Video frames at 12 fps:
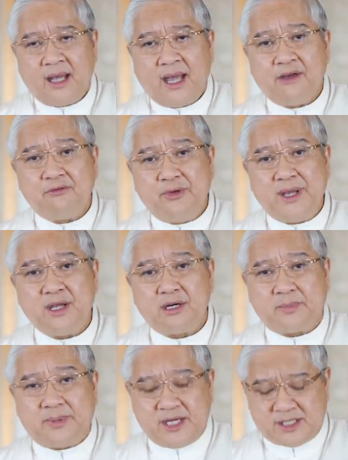Have we, your
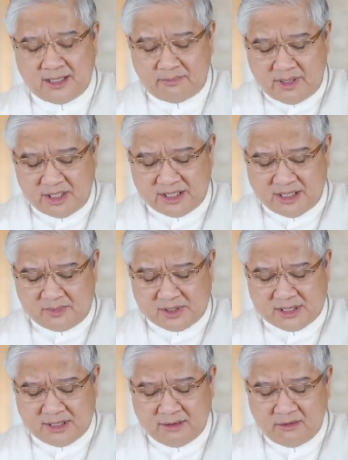priests and
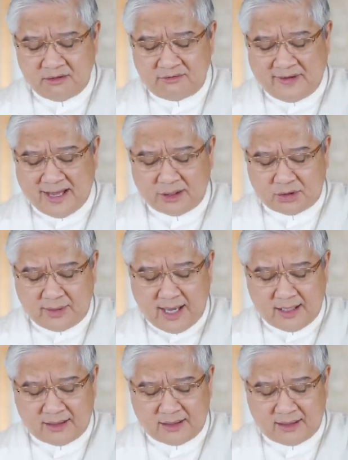bishops, failed to
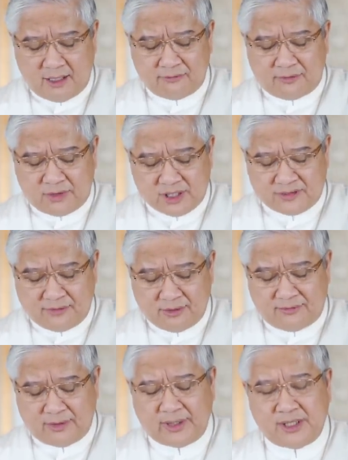gather a
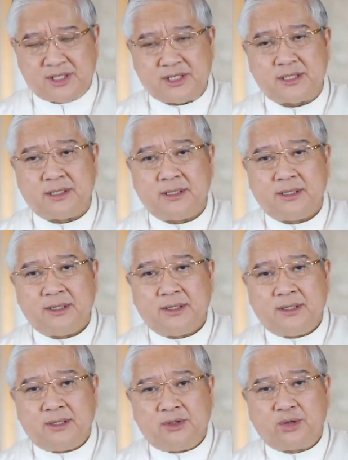forceful voice
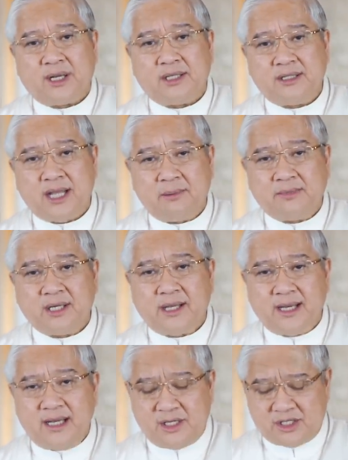to condemn the
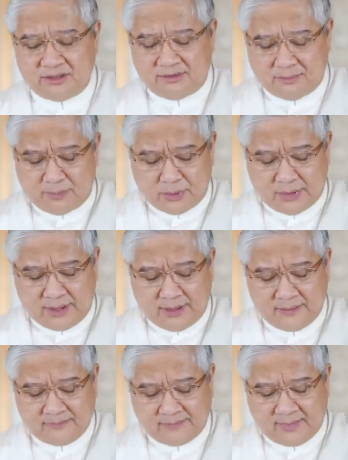killings of the
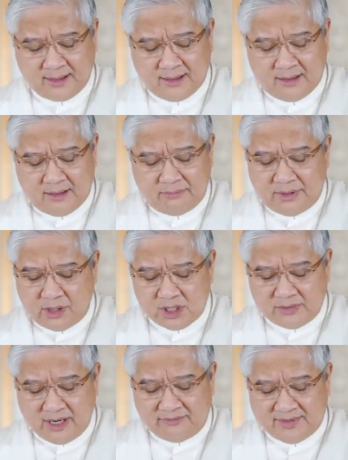poor
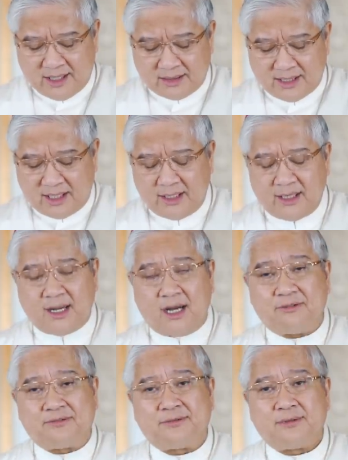because we have not done
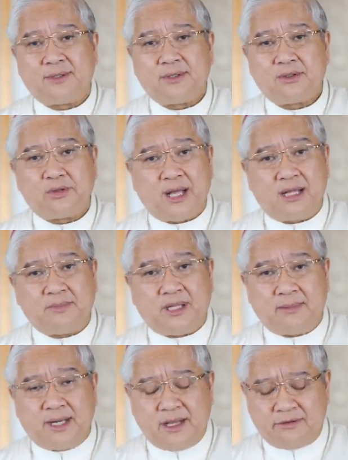enough to help
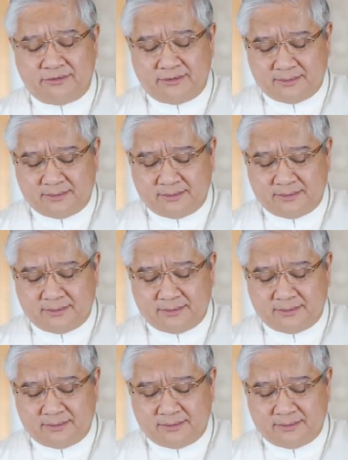them live?